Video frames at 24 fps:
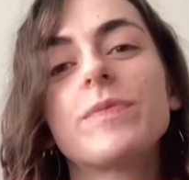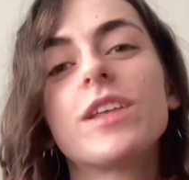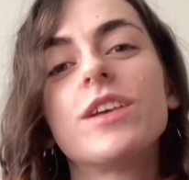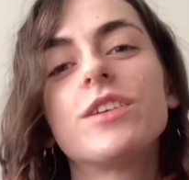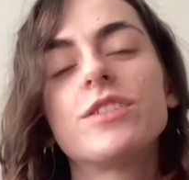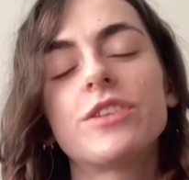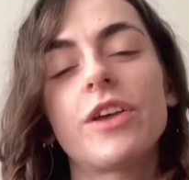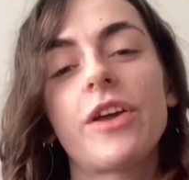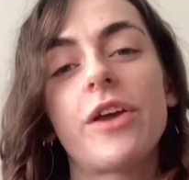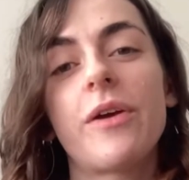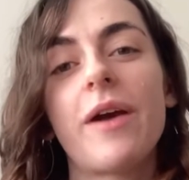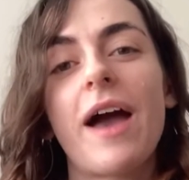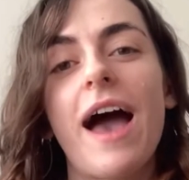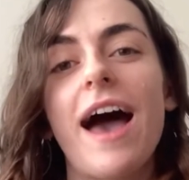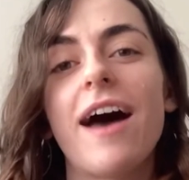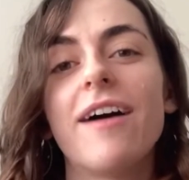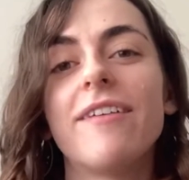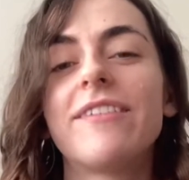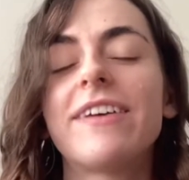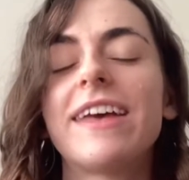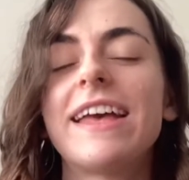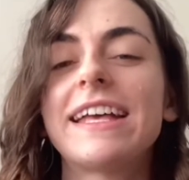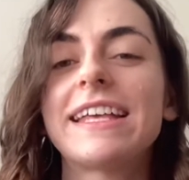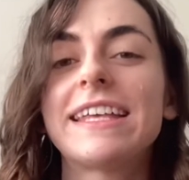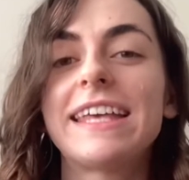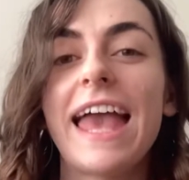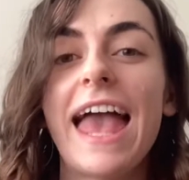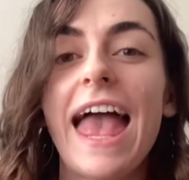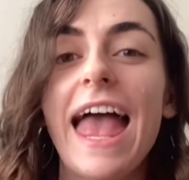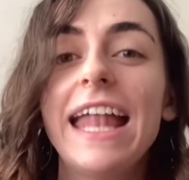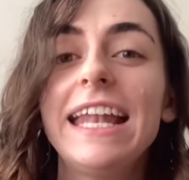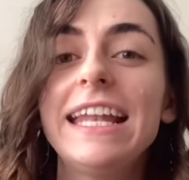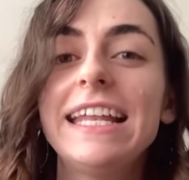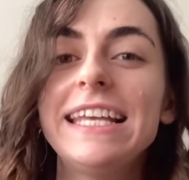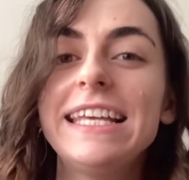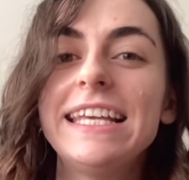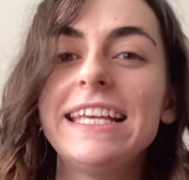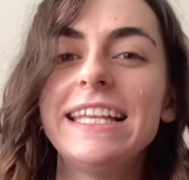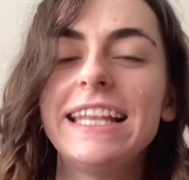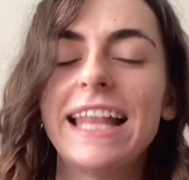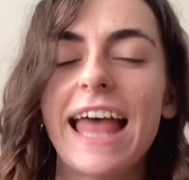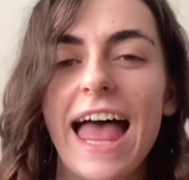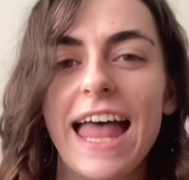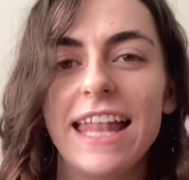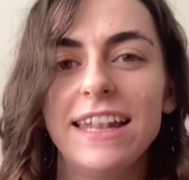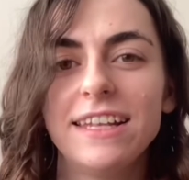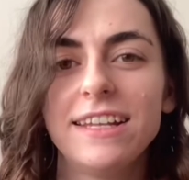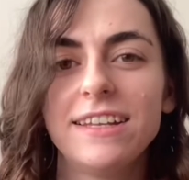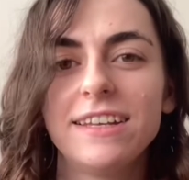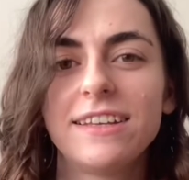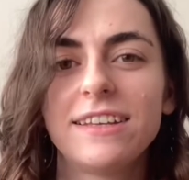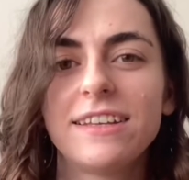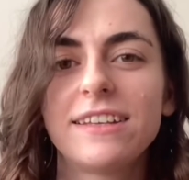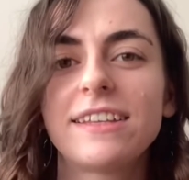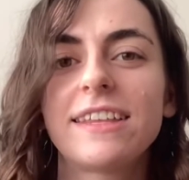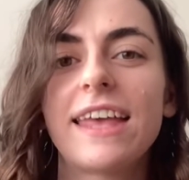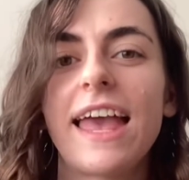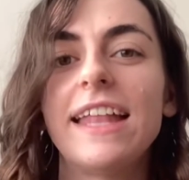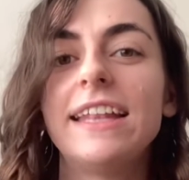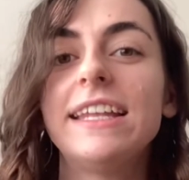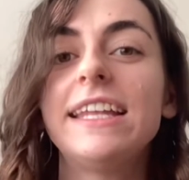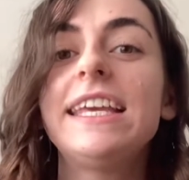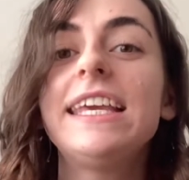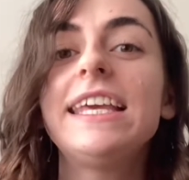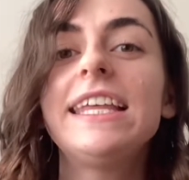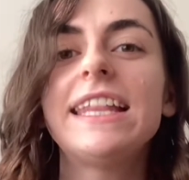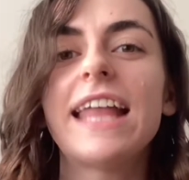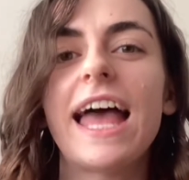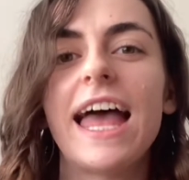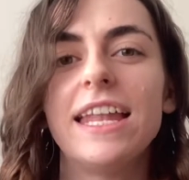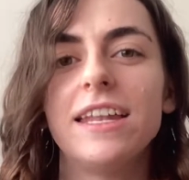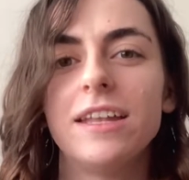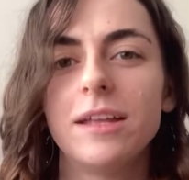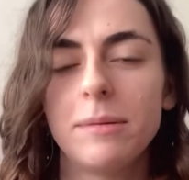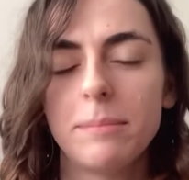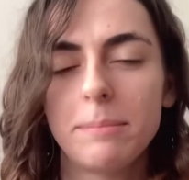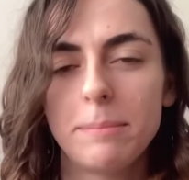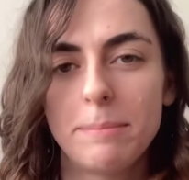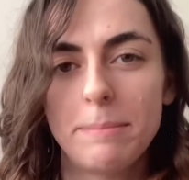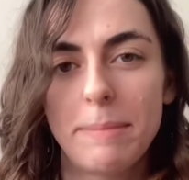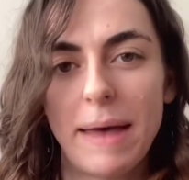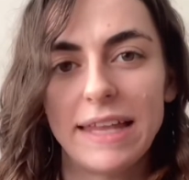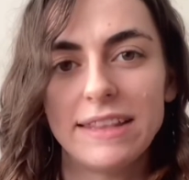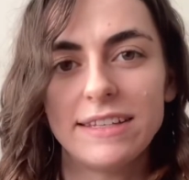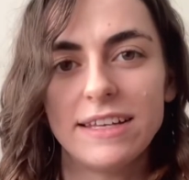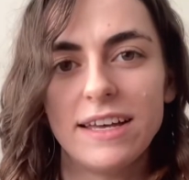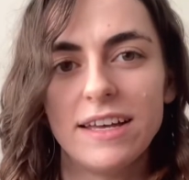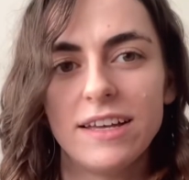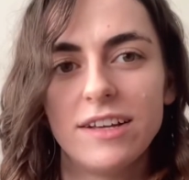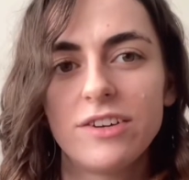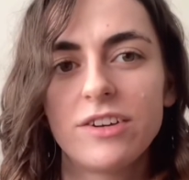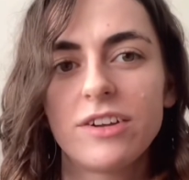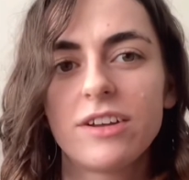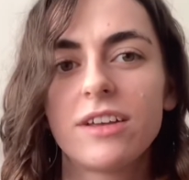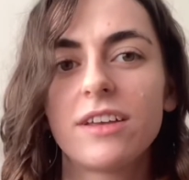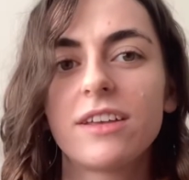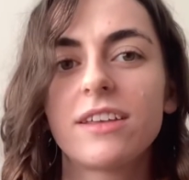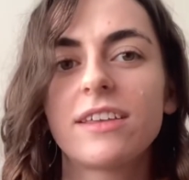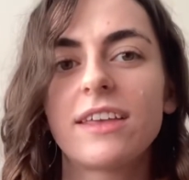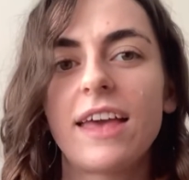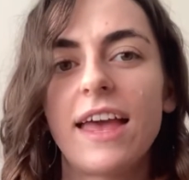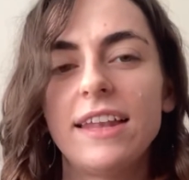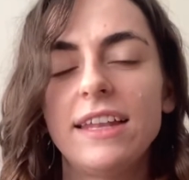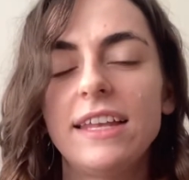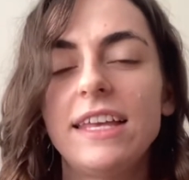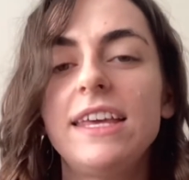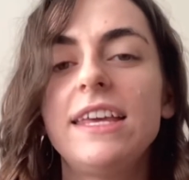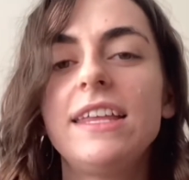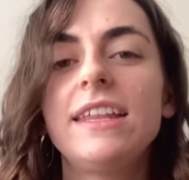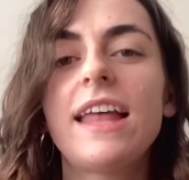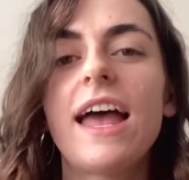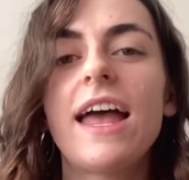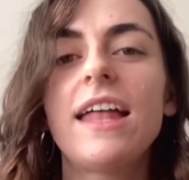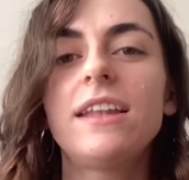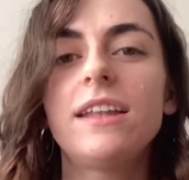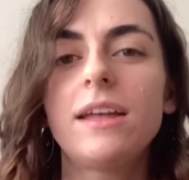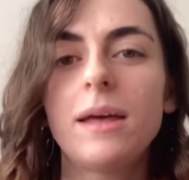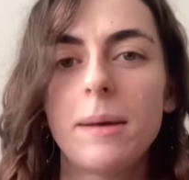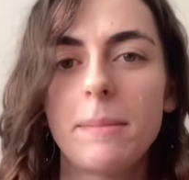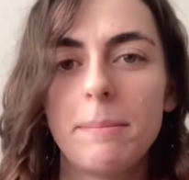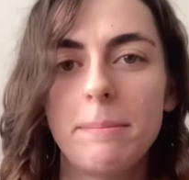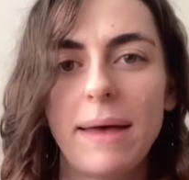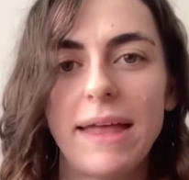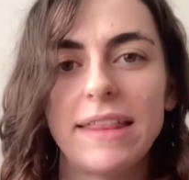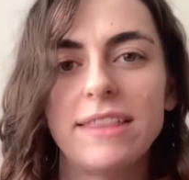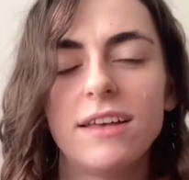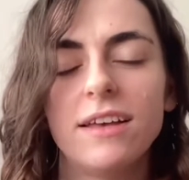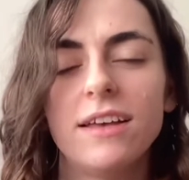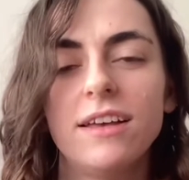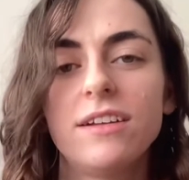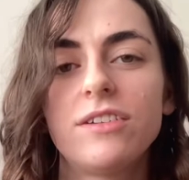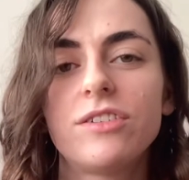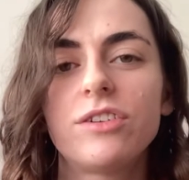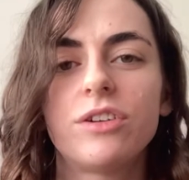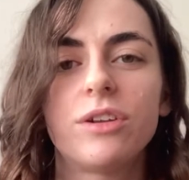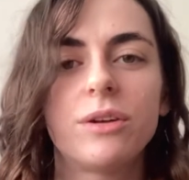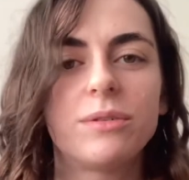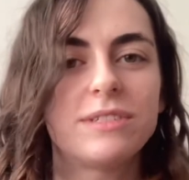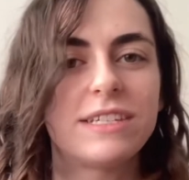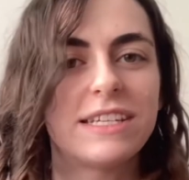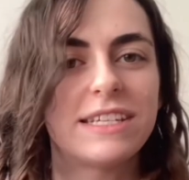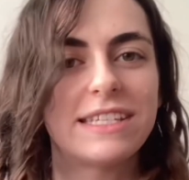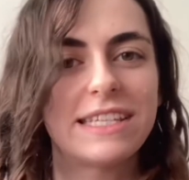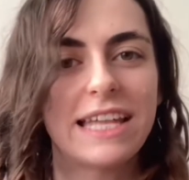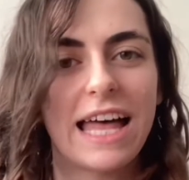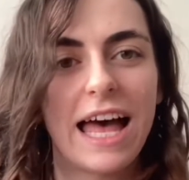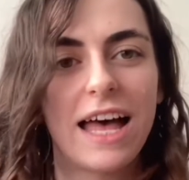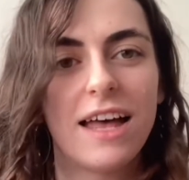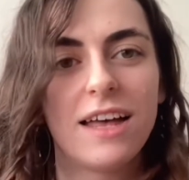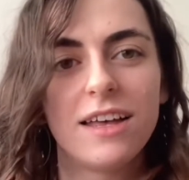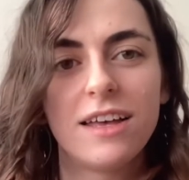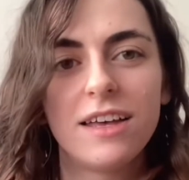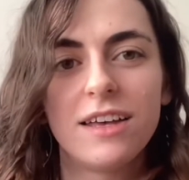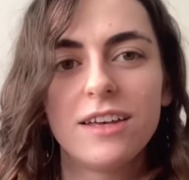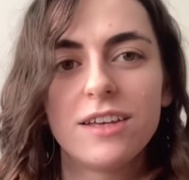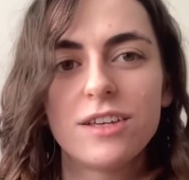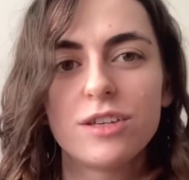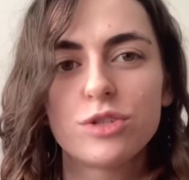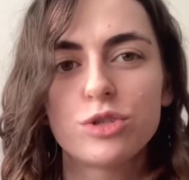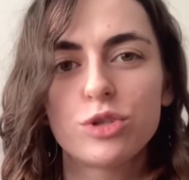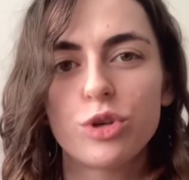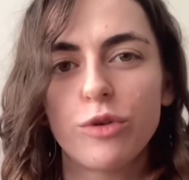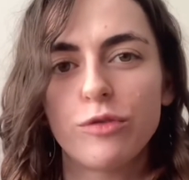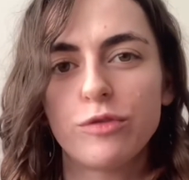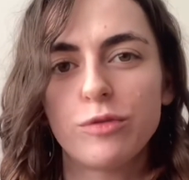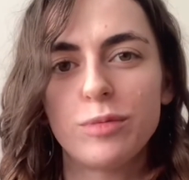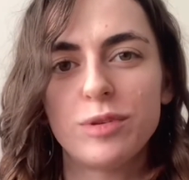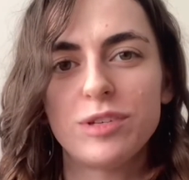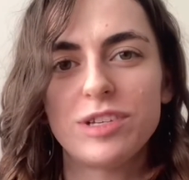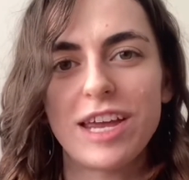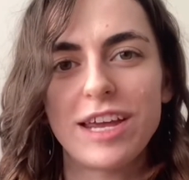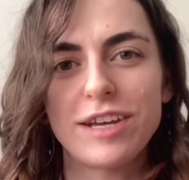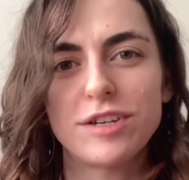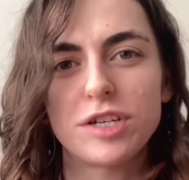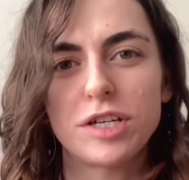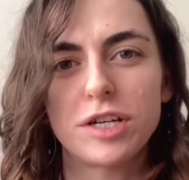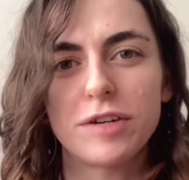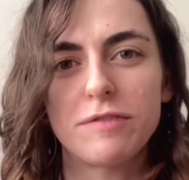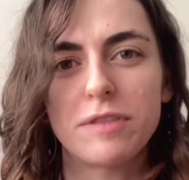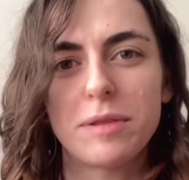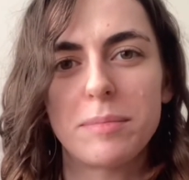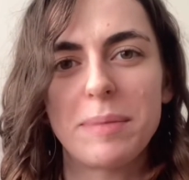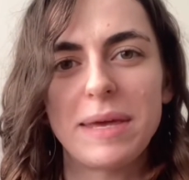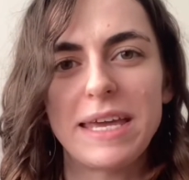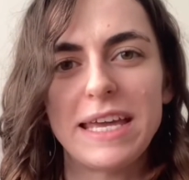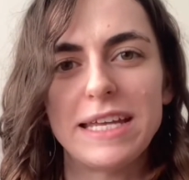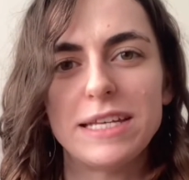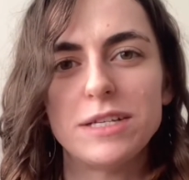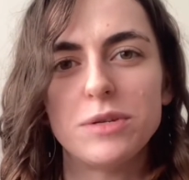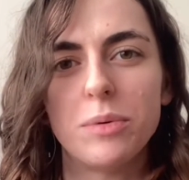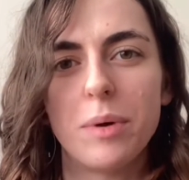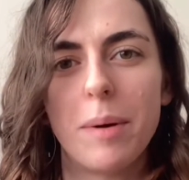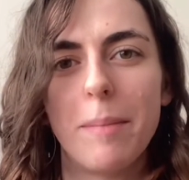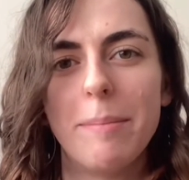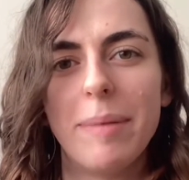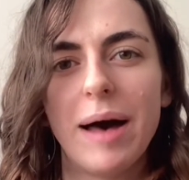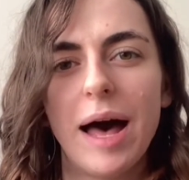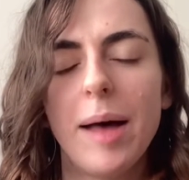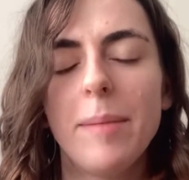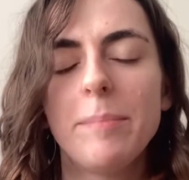So you have Kenhinen, Kenhinen Beder, kenhinen, beder, notice that soft mutation of the p to a b,